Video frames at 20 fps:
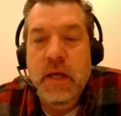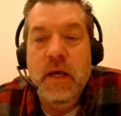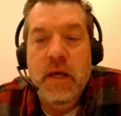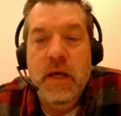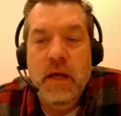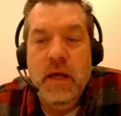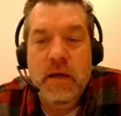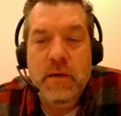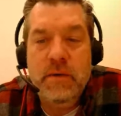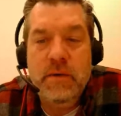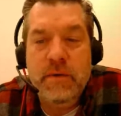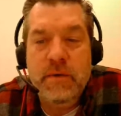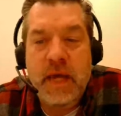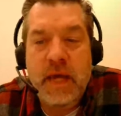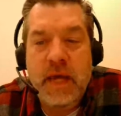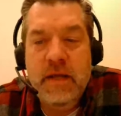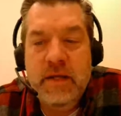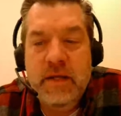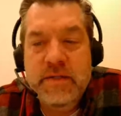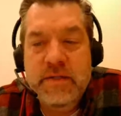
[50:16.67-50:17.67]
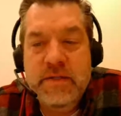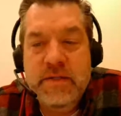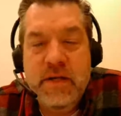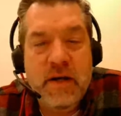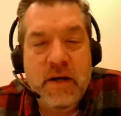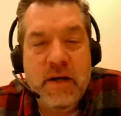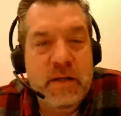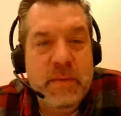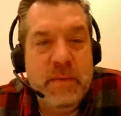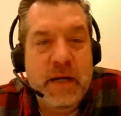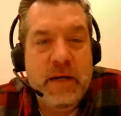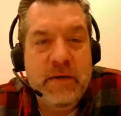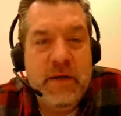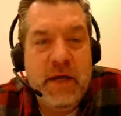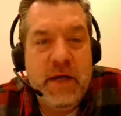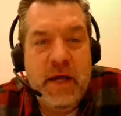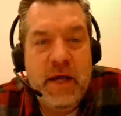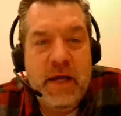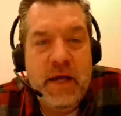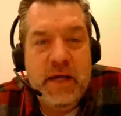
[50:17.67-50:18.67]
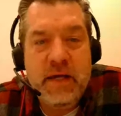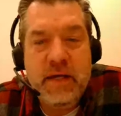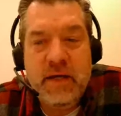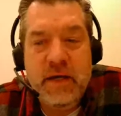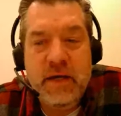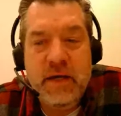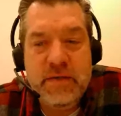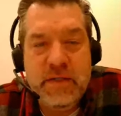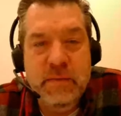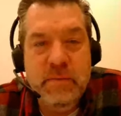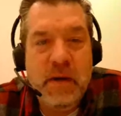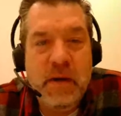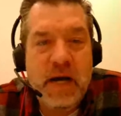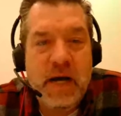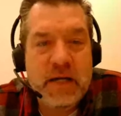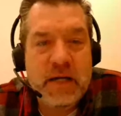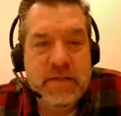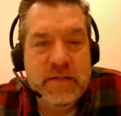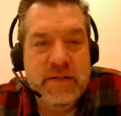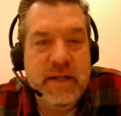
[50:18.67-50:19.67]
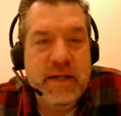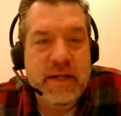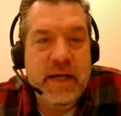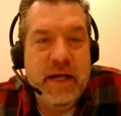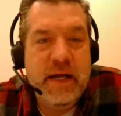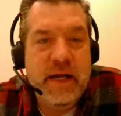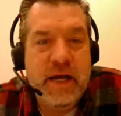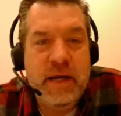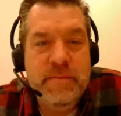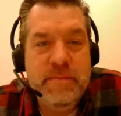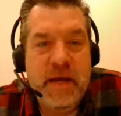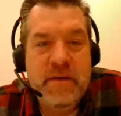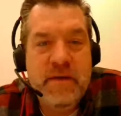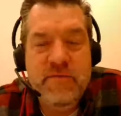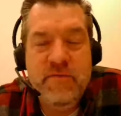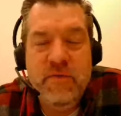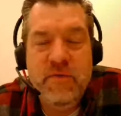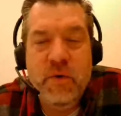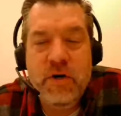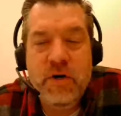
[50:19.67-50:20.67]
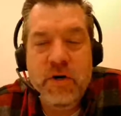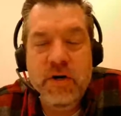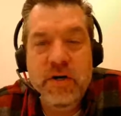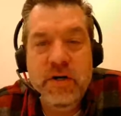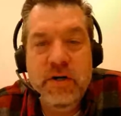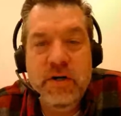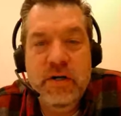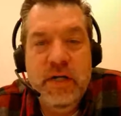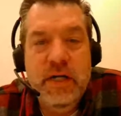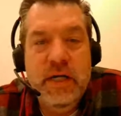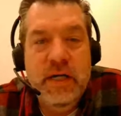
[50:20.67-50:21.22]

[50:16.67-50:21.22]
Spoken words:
Oh, Candy's talking about a custom box that I made for her.